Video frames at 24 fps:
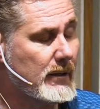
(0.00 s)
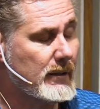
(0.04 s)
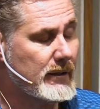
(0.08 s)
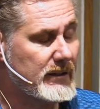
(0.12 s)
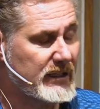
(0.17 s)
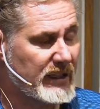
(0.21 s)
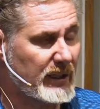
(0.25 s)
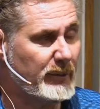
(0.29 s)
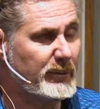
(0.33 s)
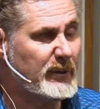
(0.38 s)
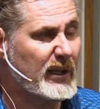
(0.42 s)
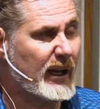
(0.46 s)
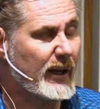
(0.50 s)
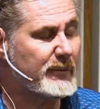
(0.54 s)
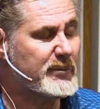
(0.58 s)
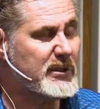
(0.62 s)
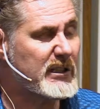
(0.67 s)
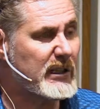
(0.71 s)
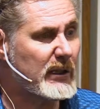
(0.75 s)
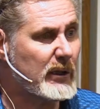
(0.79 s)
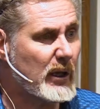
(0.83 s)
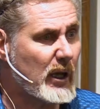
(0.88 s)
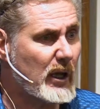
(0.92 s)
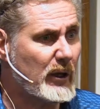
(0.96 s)
Sometimes
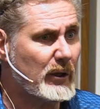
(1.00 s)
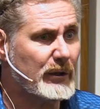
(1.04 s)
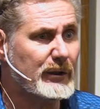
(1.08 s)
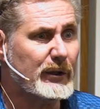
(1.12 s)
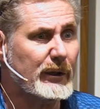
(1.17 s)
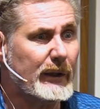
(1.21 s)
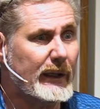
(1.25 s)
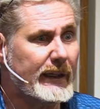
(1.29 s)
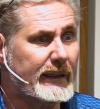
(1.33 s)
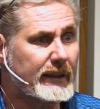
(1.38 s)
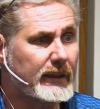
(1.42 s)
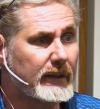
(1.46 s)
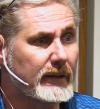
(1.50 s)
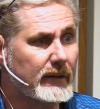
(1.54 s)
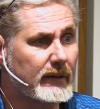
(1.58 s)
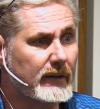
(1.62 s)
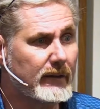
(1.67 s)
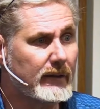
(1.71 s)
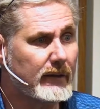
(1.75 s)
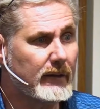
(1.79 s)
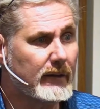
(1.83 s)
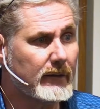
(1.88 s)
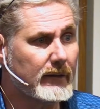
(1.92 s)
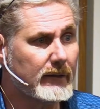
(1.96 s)
the law will do it.
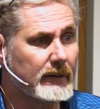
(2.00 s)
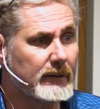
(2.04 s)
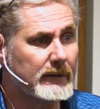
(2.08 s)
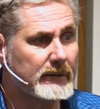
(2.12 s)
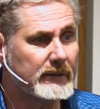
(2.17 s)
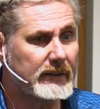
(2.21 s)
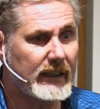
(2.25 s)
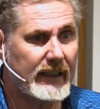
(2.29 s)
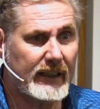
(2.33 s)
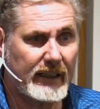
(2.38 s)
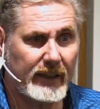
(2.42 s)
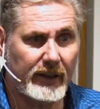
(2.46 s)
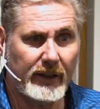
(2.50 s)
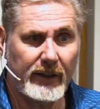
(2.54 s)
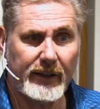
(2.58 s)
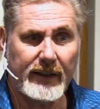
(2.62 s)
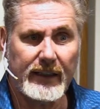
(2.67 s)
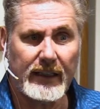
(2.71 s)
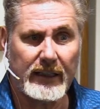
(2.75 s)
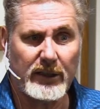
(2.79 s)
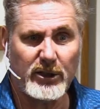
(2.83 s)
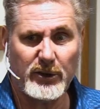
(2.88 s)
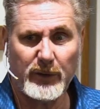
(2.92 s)
Take care of things